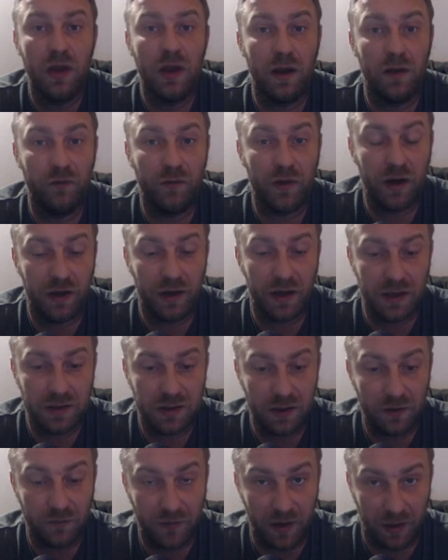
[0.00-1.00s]
a very nice
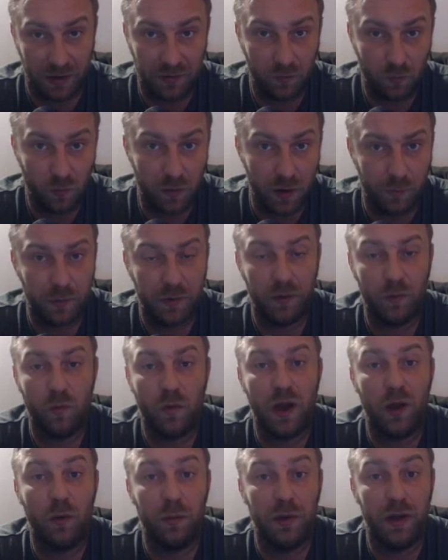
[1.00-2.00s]
and effective weapon
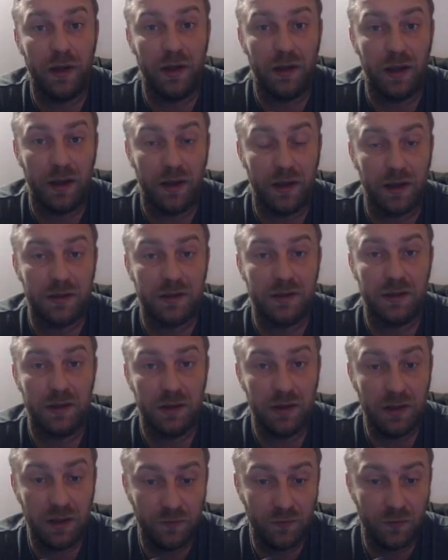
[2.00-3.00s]
while playing against
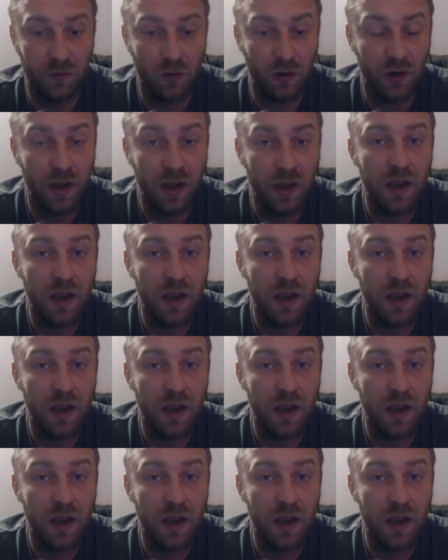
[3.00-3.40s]
d4.